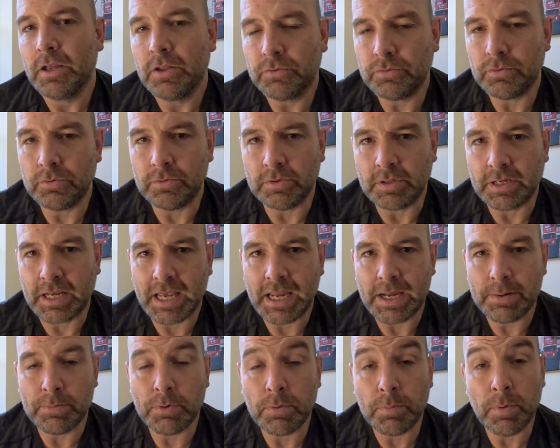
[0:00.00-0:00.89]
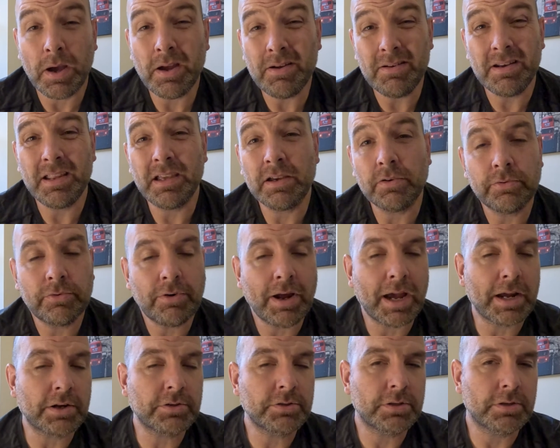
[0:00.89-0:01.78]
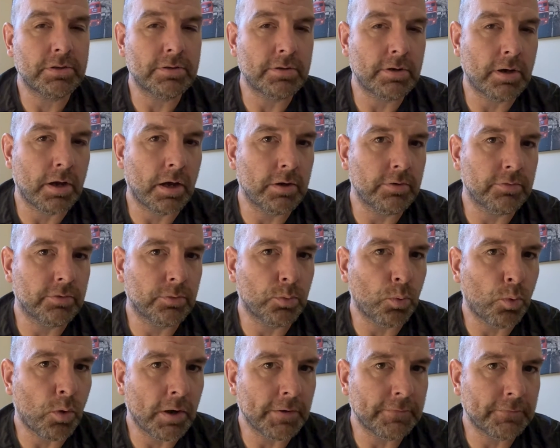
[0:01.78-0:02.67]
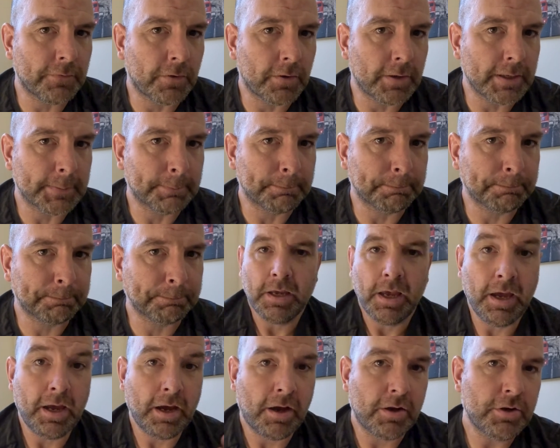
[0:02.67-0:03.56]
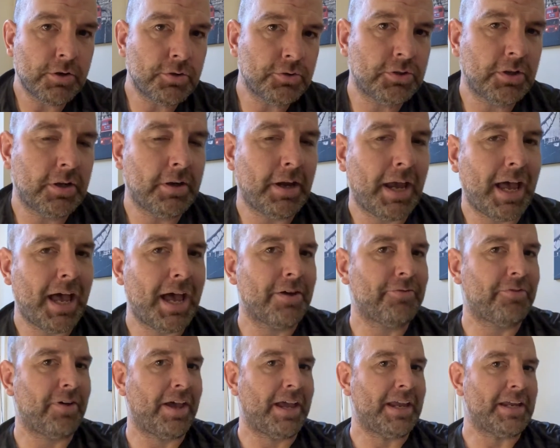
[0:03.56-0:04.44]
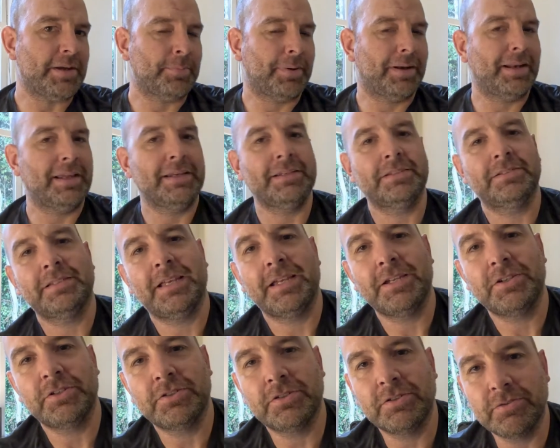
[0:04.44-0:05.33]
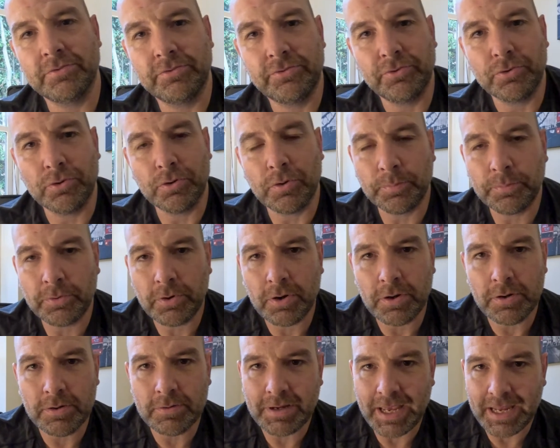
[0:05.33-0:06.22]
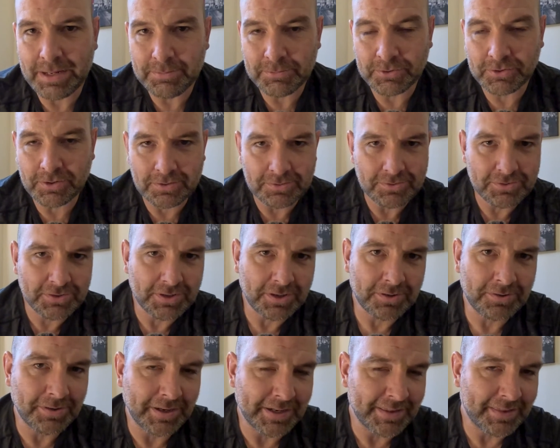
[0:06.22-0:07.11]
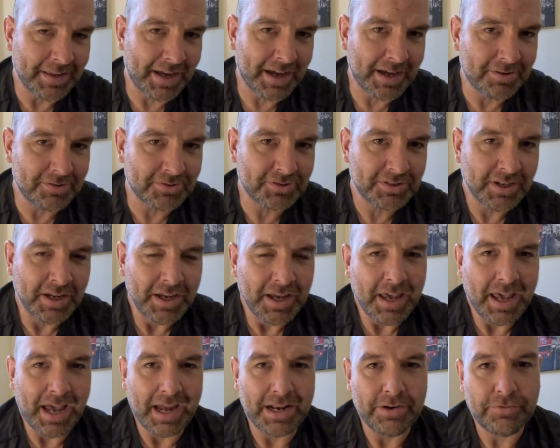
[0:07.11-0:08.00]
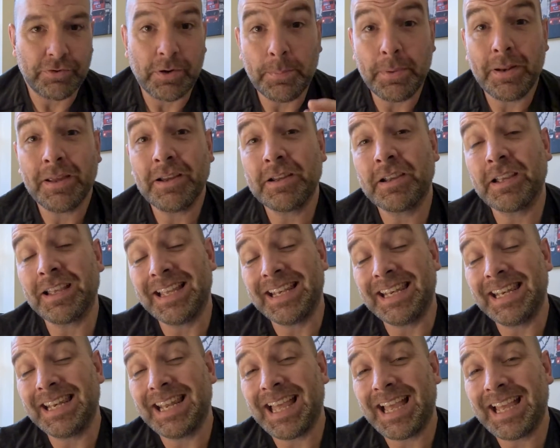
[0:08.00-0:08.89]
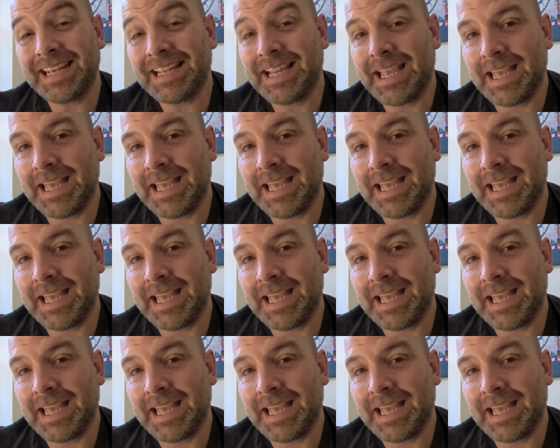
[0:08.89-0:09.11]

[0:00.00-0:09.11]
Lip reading: through the cable, but only a fraction over Wi-Fi. I also have a PlayStation 4 Pro games console in the house, and if I plug a LAN